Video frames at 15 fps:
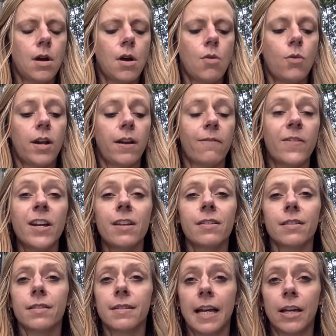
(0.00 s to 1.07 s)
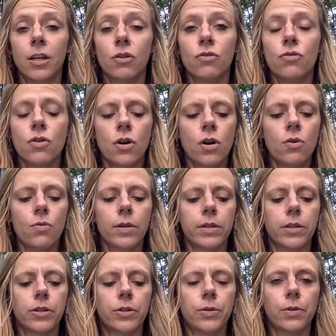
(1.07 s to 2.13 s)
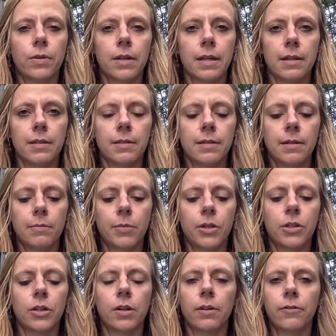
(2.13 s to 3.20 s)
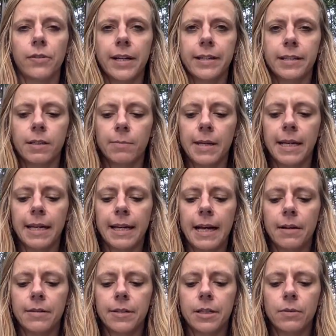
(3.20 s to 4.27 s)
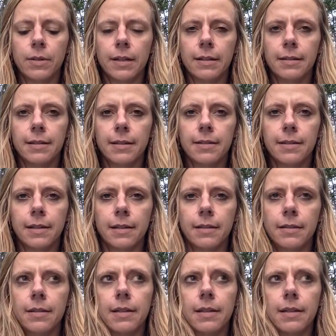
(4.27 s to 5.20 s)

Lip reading: What I feel is that you know what the truth is, but you're afraid to speak it out into existence.